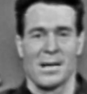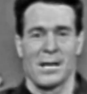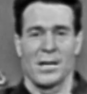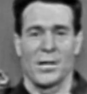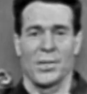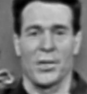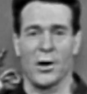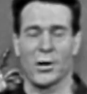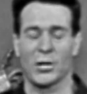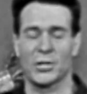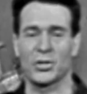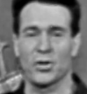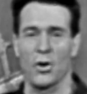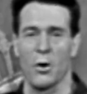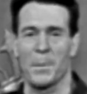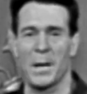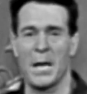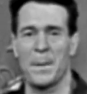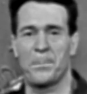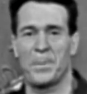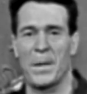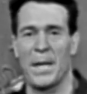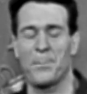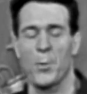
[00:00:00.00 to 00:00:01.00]
There are so
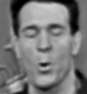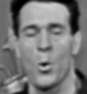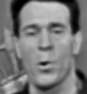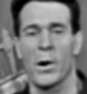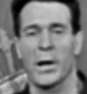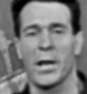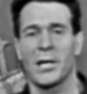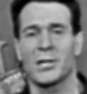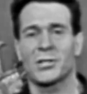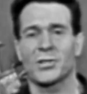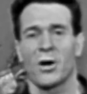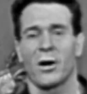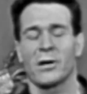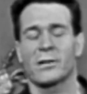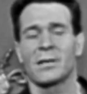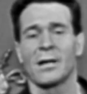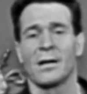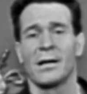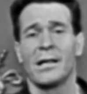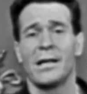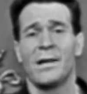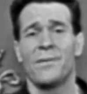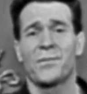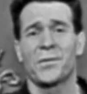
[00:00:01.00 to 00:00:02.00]
many people when they start to
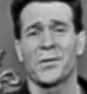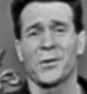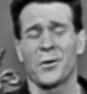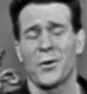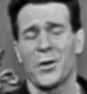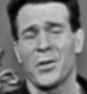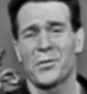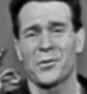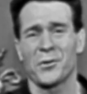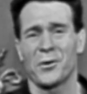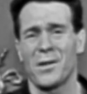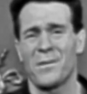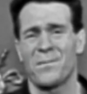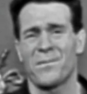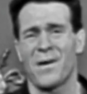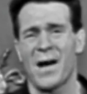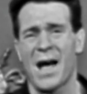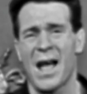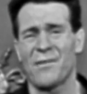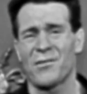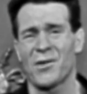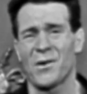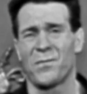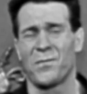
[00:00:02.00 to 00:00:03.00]
leave 30,
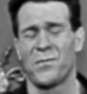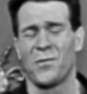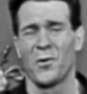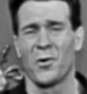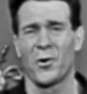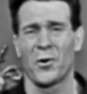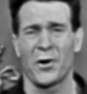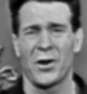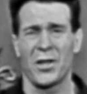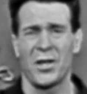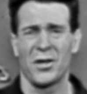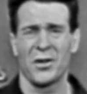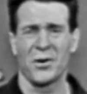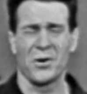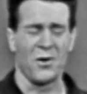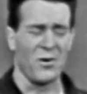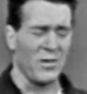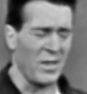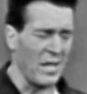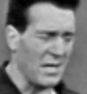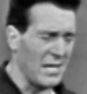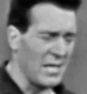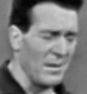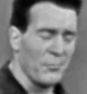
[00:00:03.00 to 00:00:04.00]
35, or 40, you know,
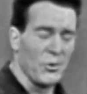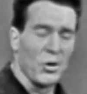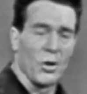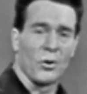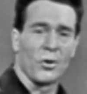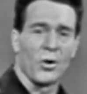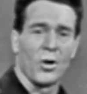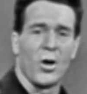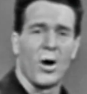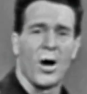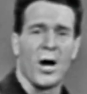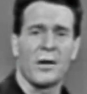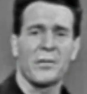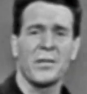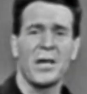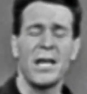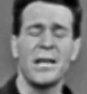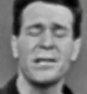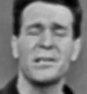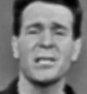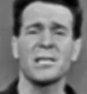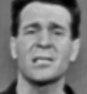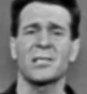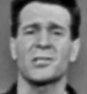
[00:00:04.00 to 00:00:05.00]
they keep going along.
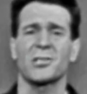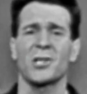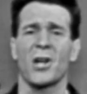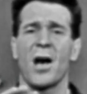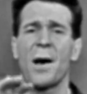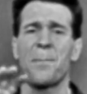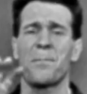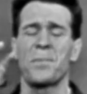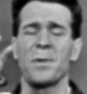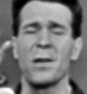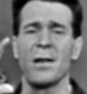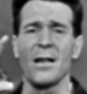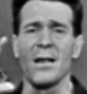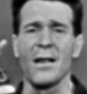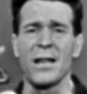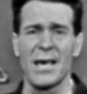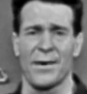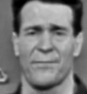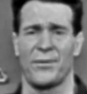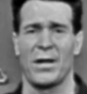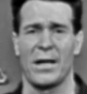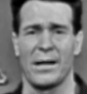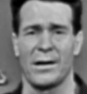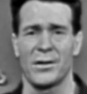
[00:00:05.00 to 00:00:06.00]
They just stop
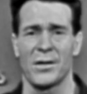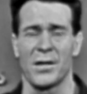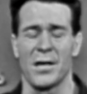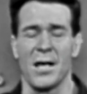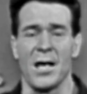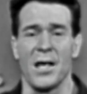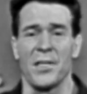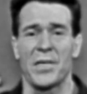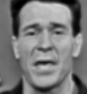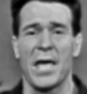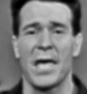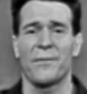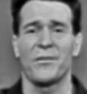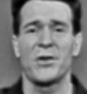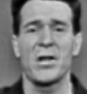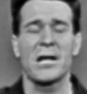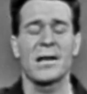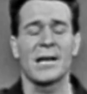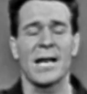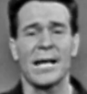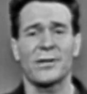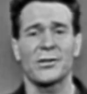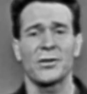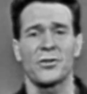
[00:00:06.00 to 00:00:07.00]
living. They have
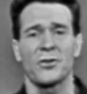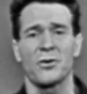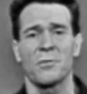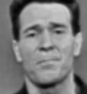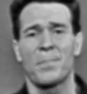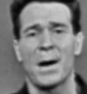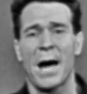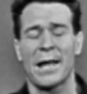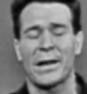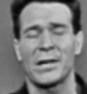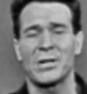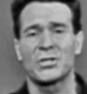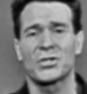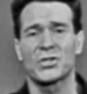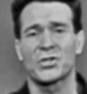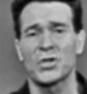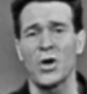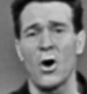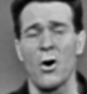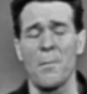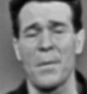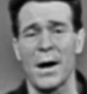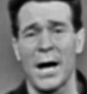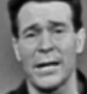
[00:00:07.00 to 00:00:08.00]
neglected their bodies
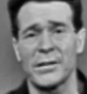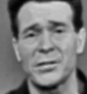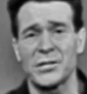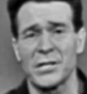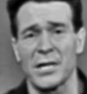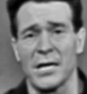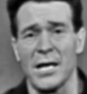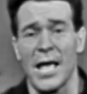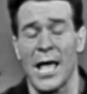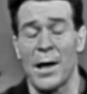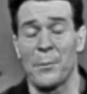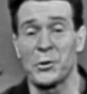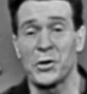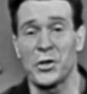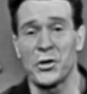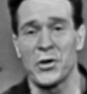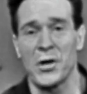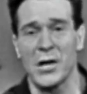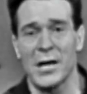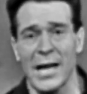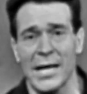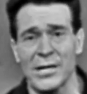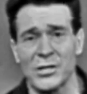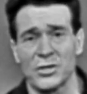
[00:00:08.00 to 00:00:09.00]
so much, and when you
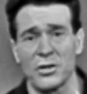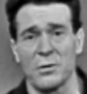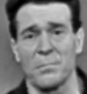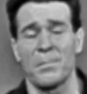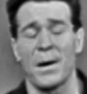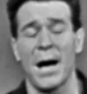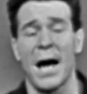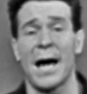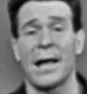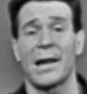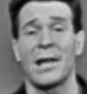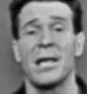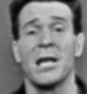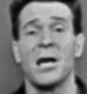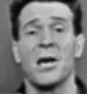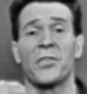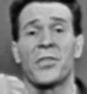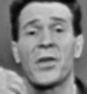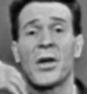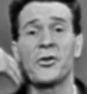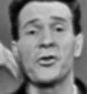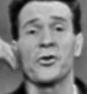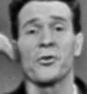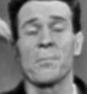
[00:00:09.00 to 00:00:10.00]
neglect your body,
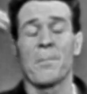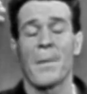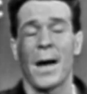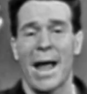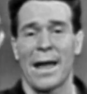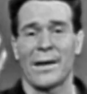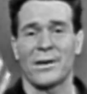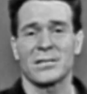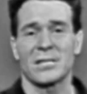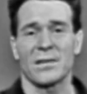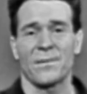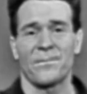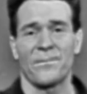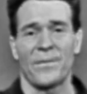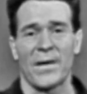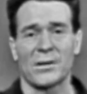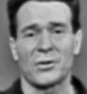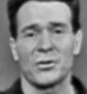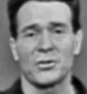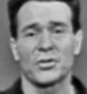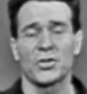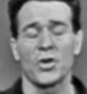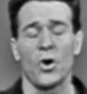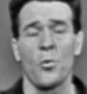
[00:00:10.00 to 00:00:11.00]
then your mind is
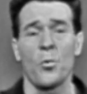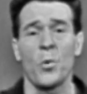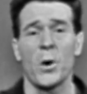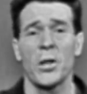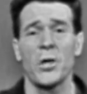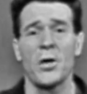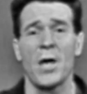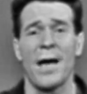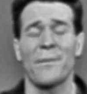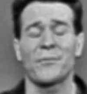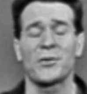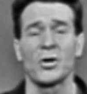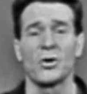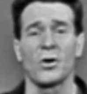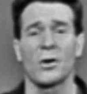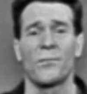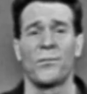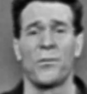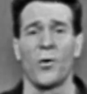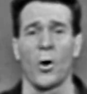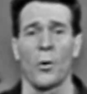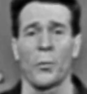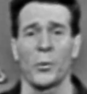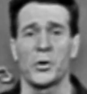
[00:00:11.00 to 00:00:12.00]
affected. So what do you have to
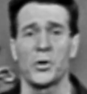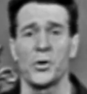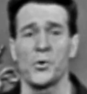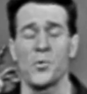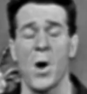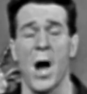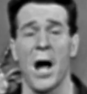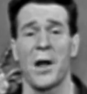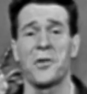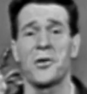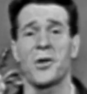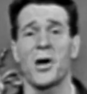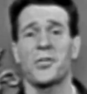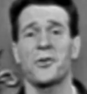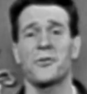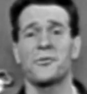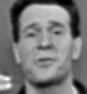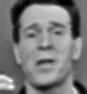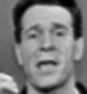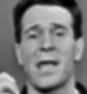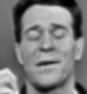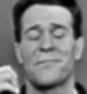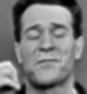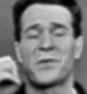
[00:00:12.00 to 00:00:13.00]
look forward to? Another
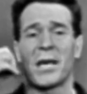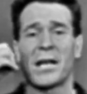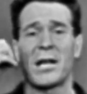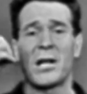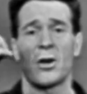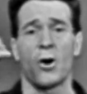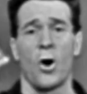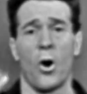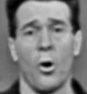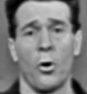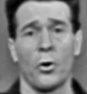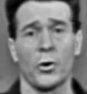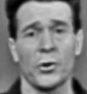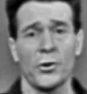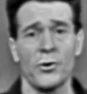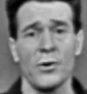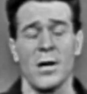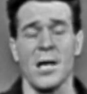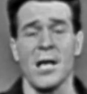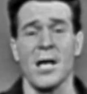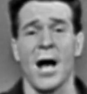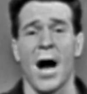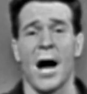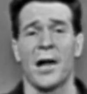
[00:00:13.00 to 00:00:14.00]
day of getting older,
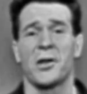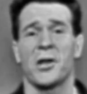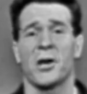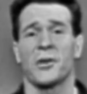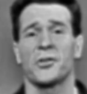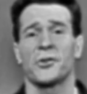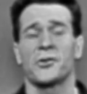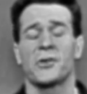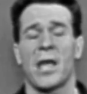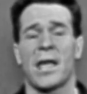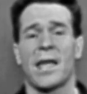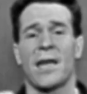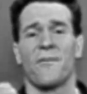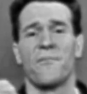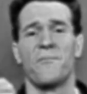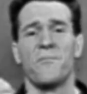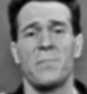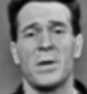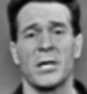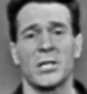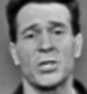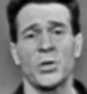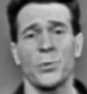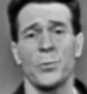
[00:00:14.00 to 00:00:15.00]
another day of
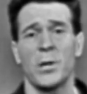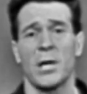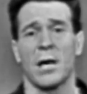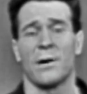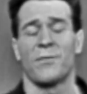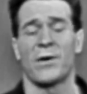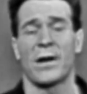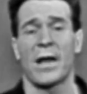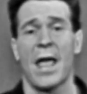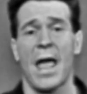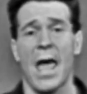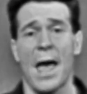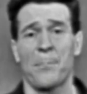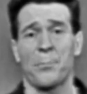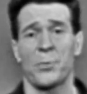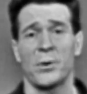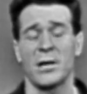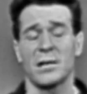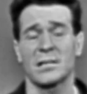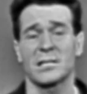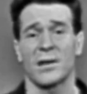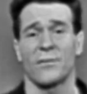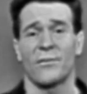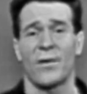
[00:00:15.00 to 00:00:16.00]
misery, of
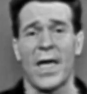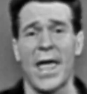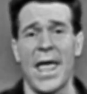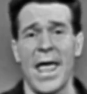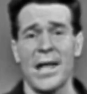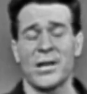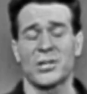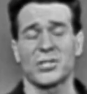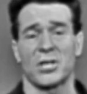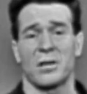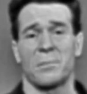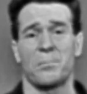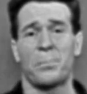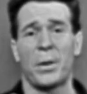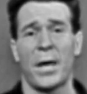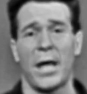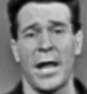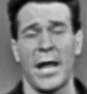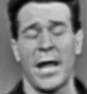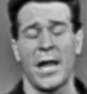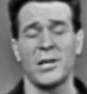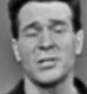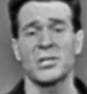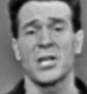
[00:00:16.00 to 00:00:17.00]
unhappiness, of aches and
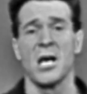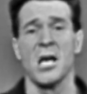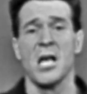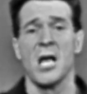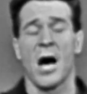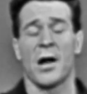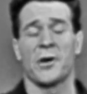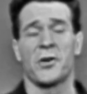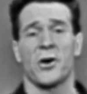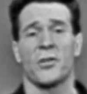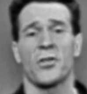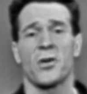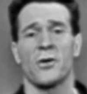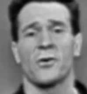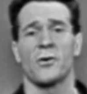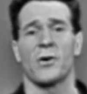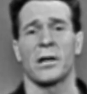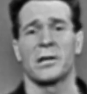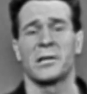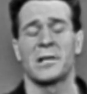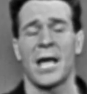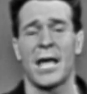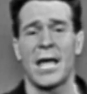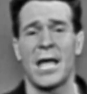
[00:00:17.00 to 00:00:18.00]
pains,
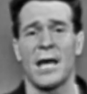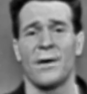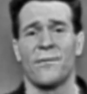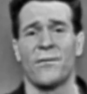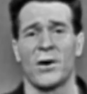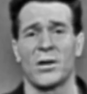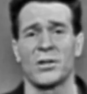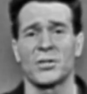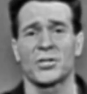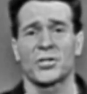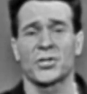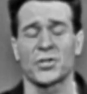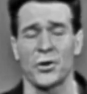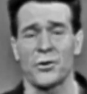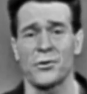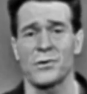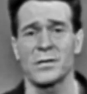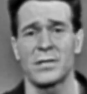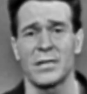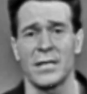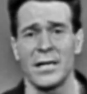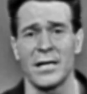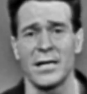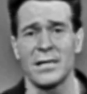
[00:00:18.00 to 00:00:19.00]
another day of
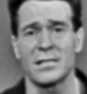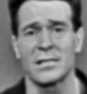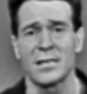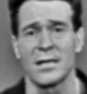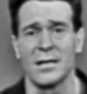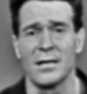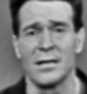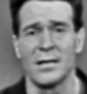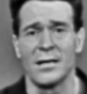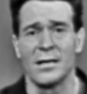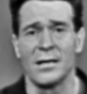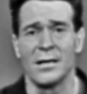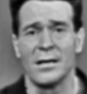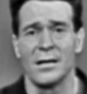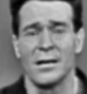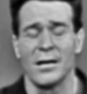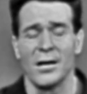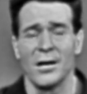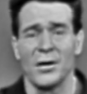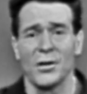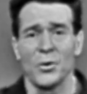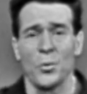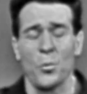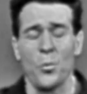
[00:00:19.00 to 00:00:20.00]
uncertainties.
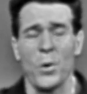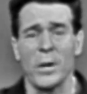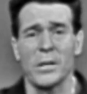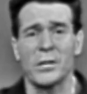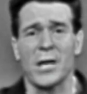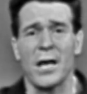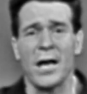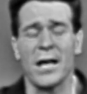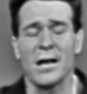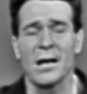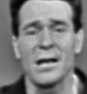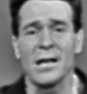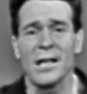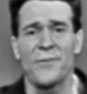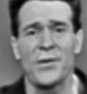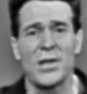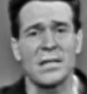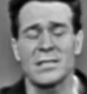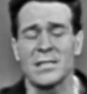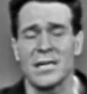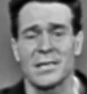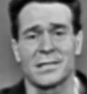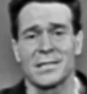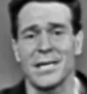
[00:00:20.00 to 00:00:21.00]
What kind of
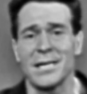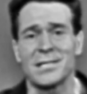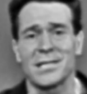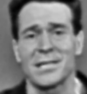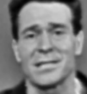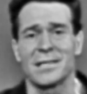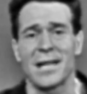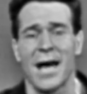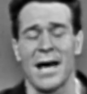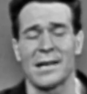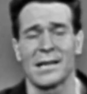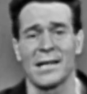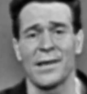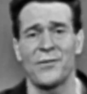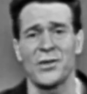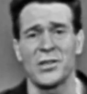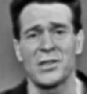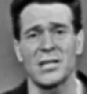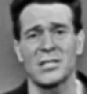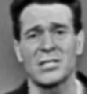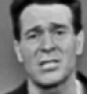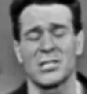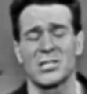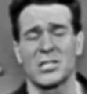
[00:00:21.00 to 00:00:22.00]
living is this? This is not
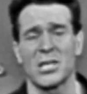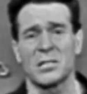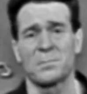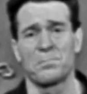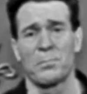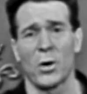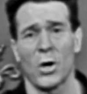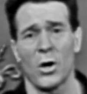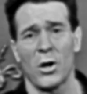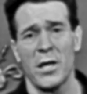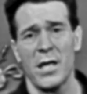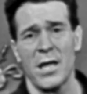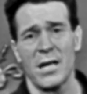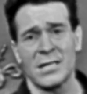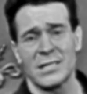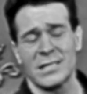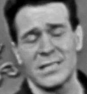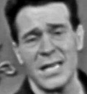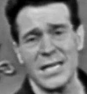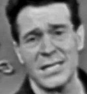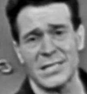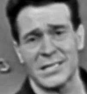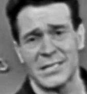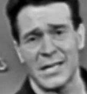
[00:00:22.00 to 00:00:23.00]
living. This is just barely
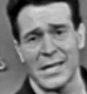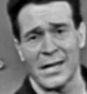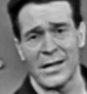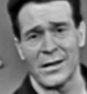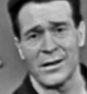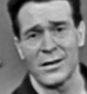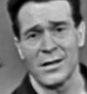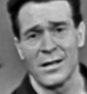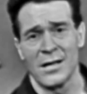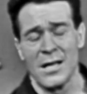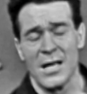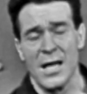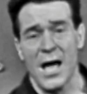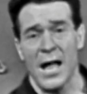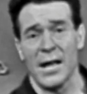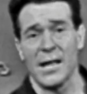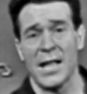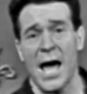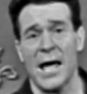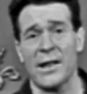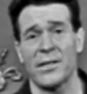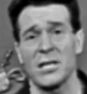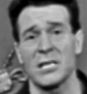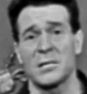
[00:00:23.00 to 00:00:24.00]
existing. A
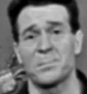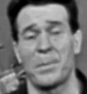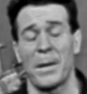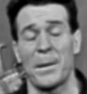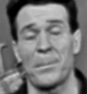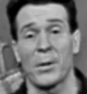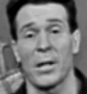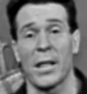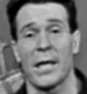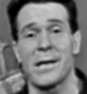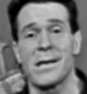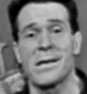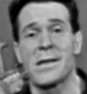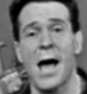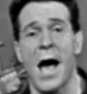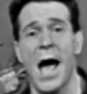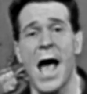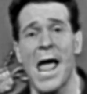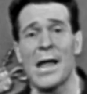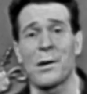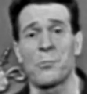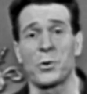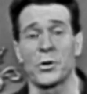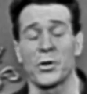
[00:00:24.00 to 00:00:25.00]
lot of these people, they
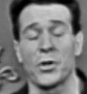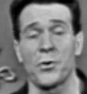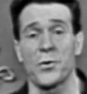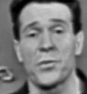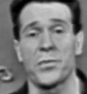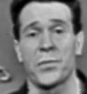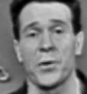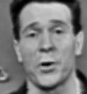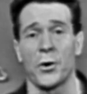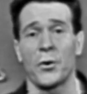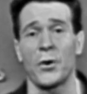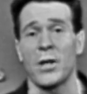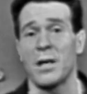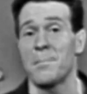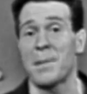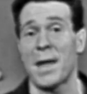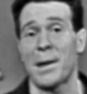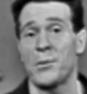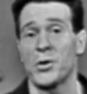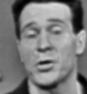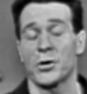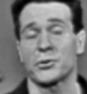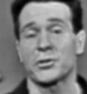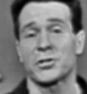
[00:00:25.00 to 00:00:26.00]
died when they're 30.
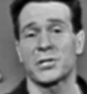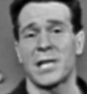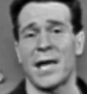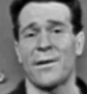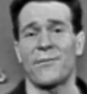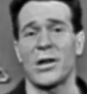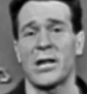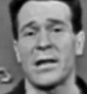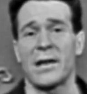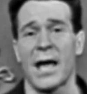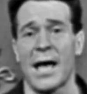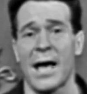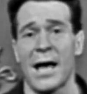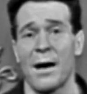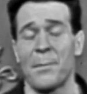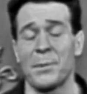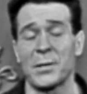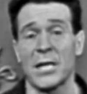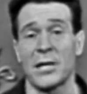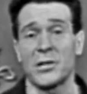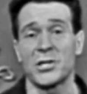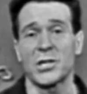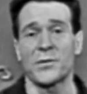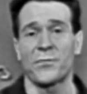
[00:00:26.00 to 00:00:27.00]
Maybe they're 70 now,
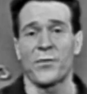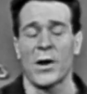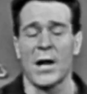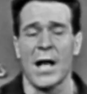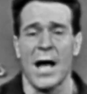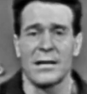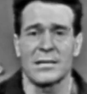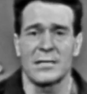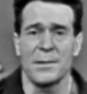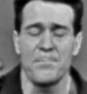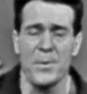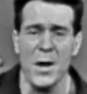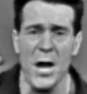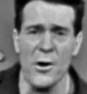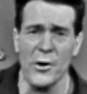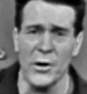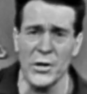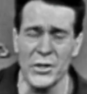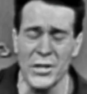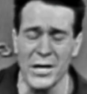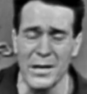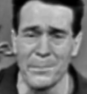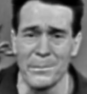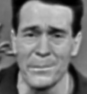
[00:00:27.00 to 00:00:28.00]
but they just forgot to
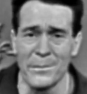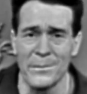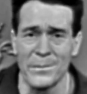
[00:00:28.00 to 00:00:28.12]
bury them.